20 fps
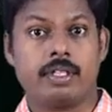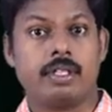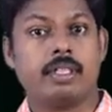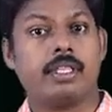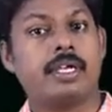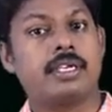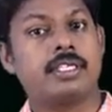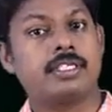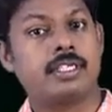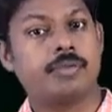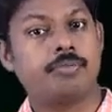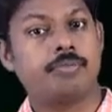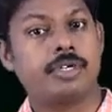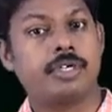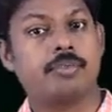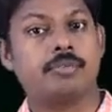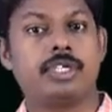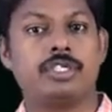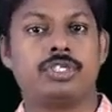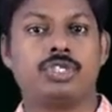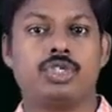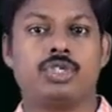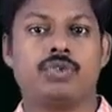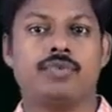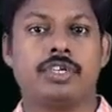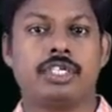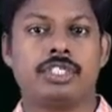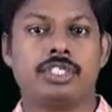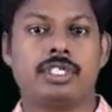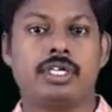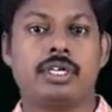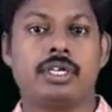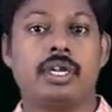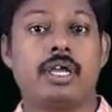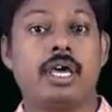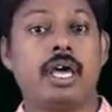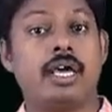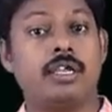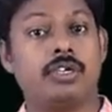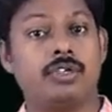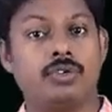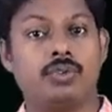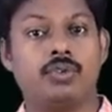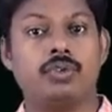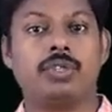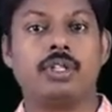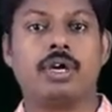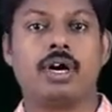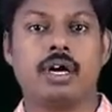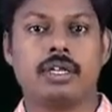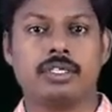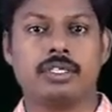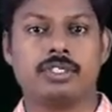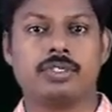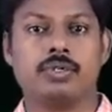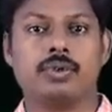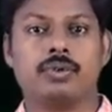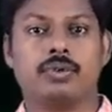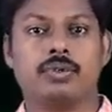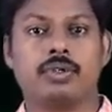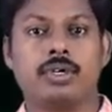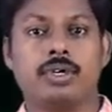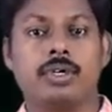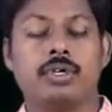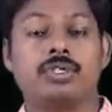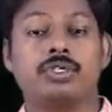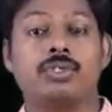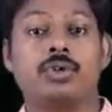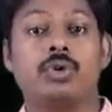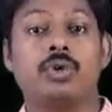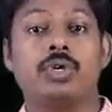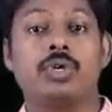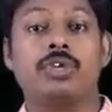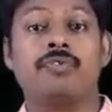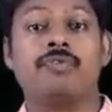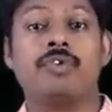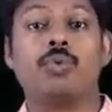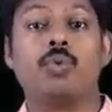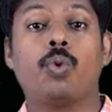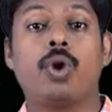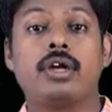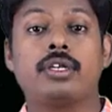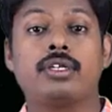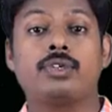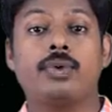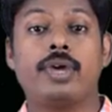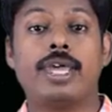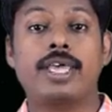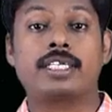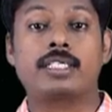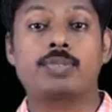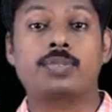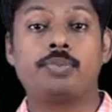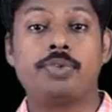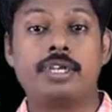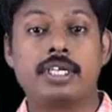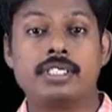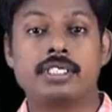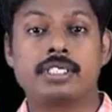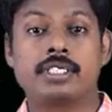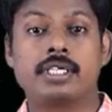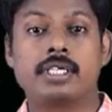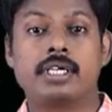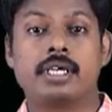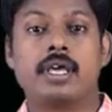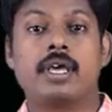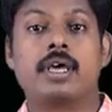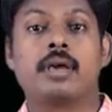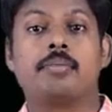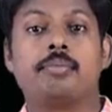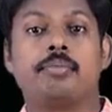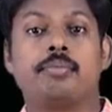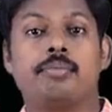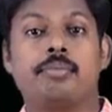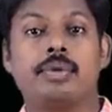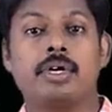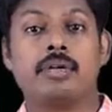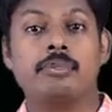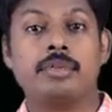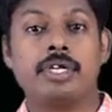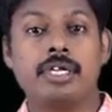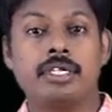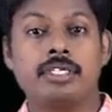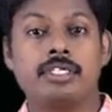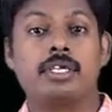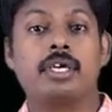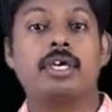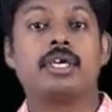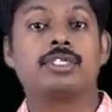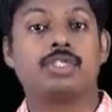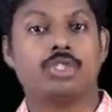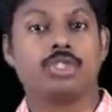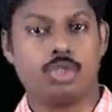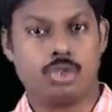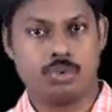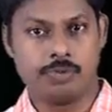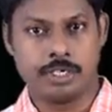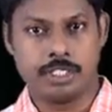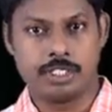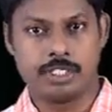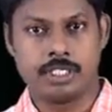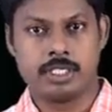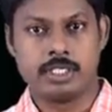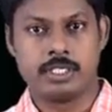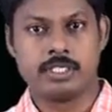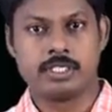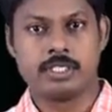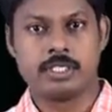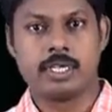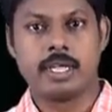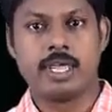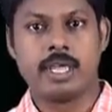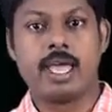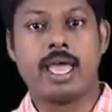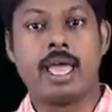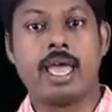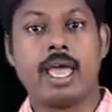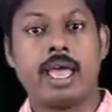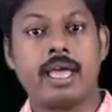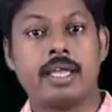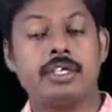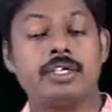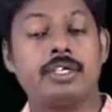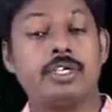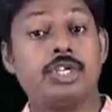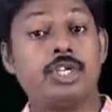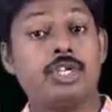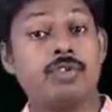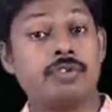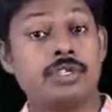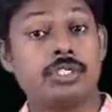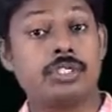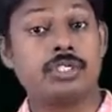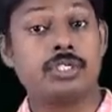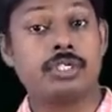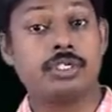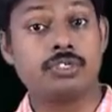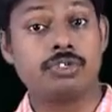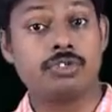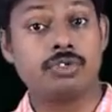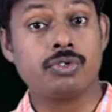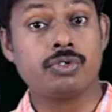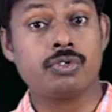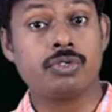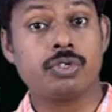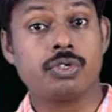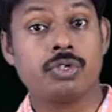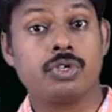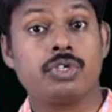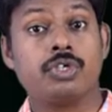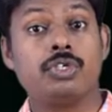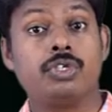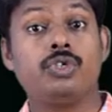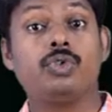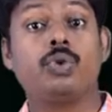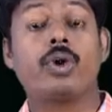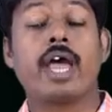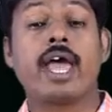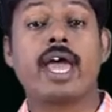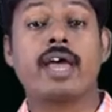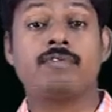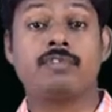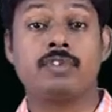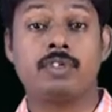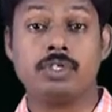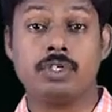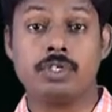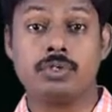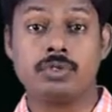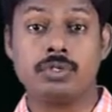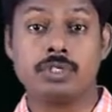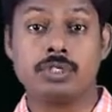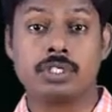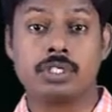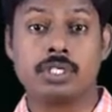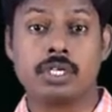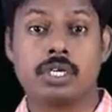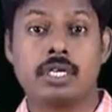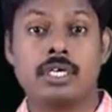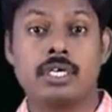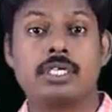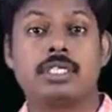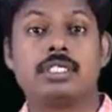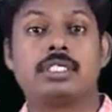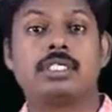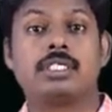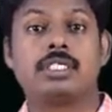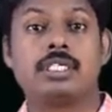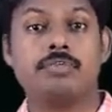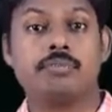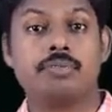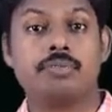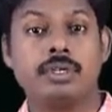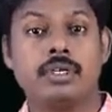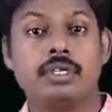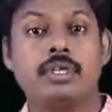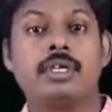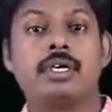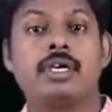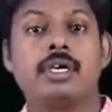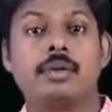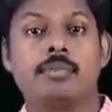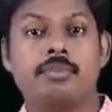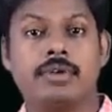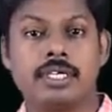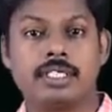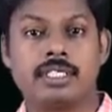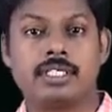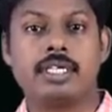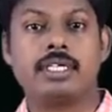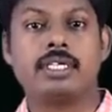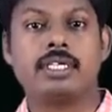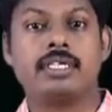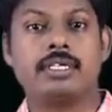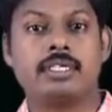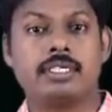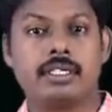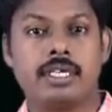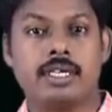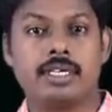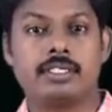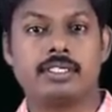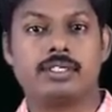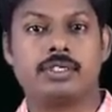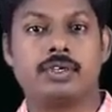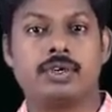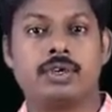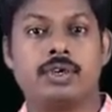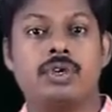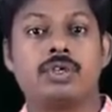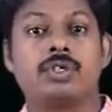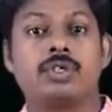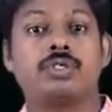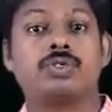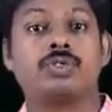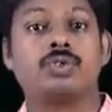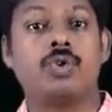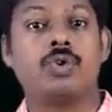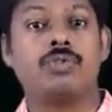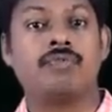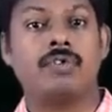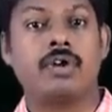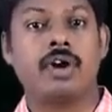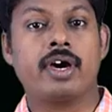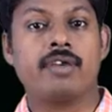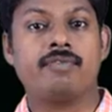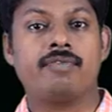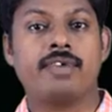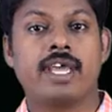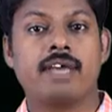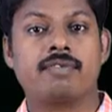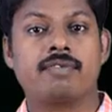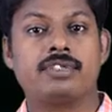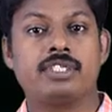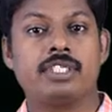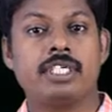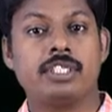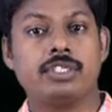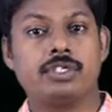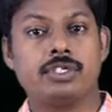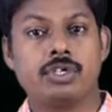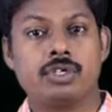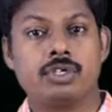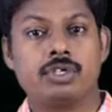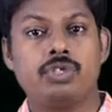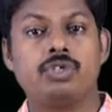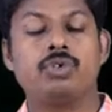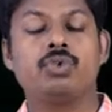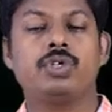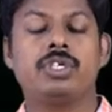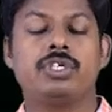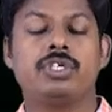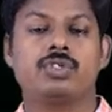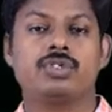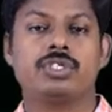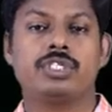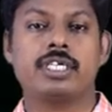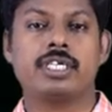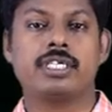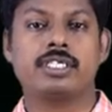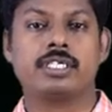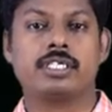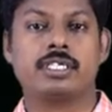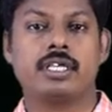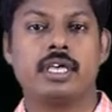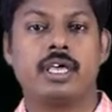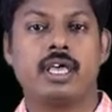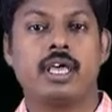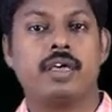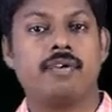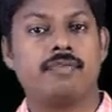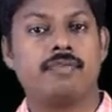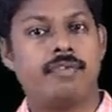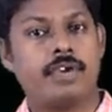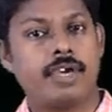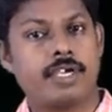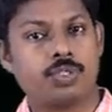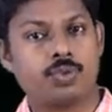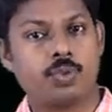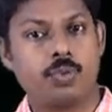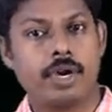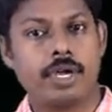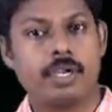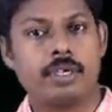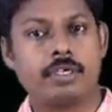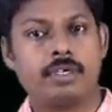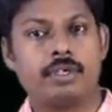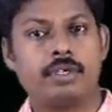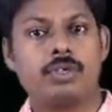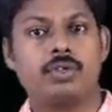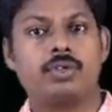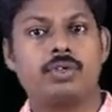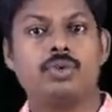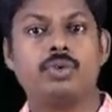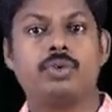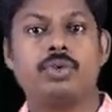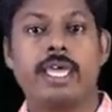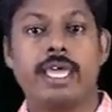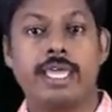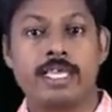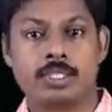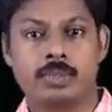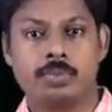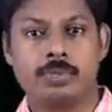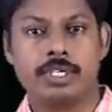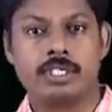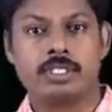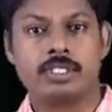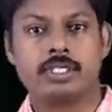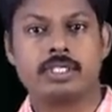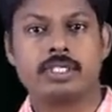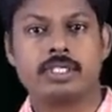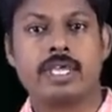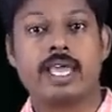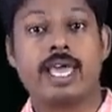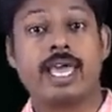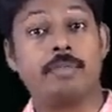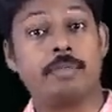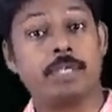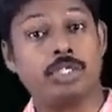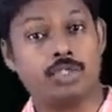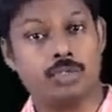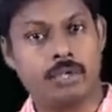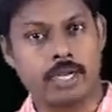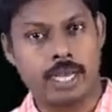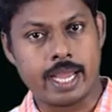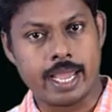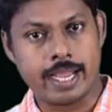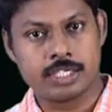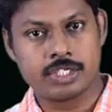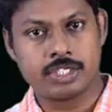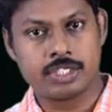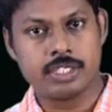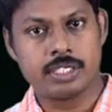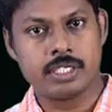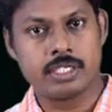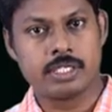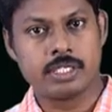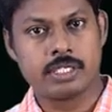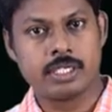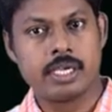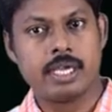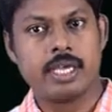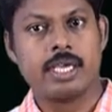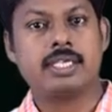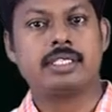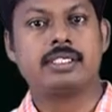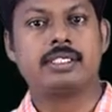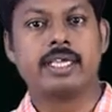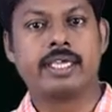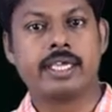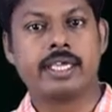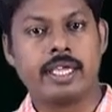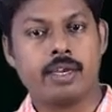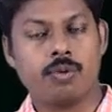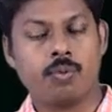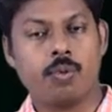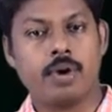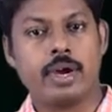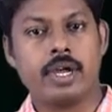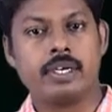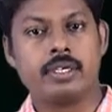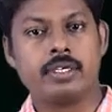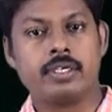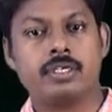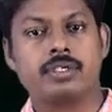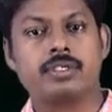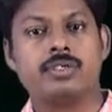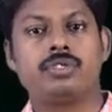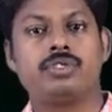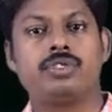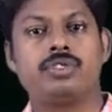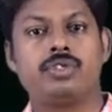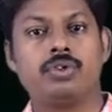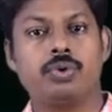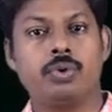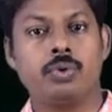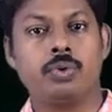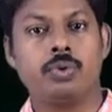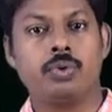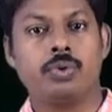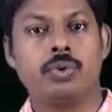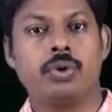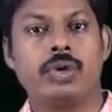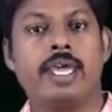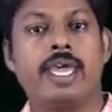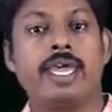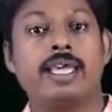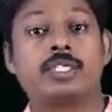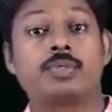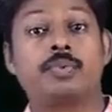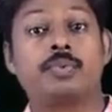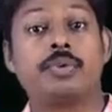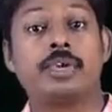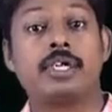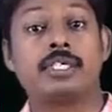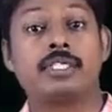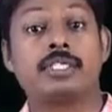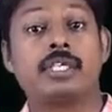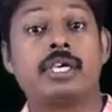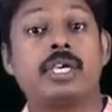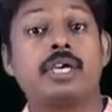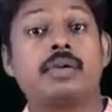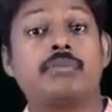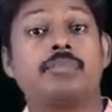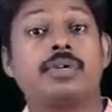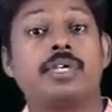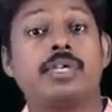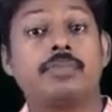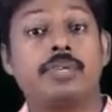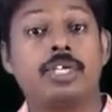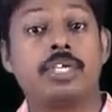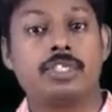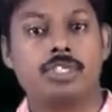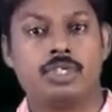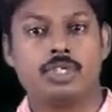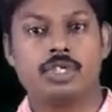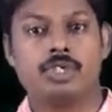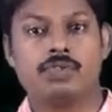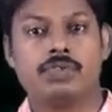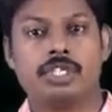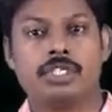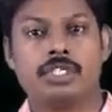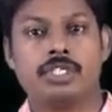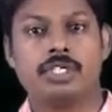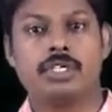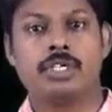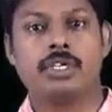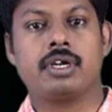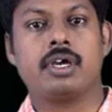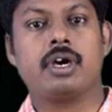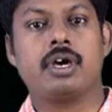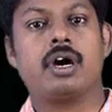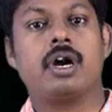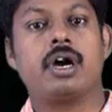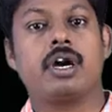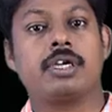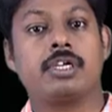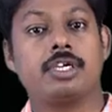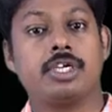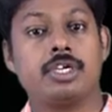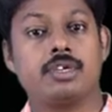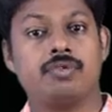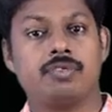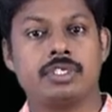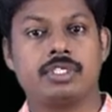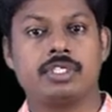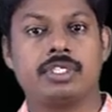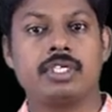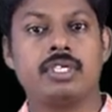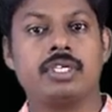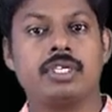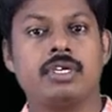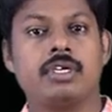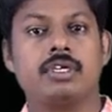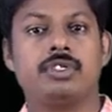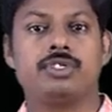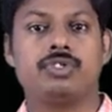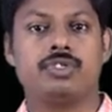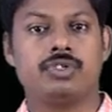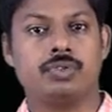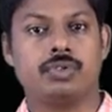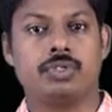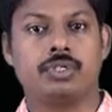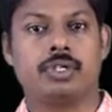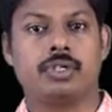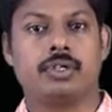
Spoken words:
That is a permanent situation and truth also. So if you want to express permanent situations and universal truth, you have to use simple present tense. So far we have seen two usages. First one, to express habitual action. Second one, to express permanent situation or universal truth.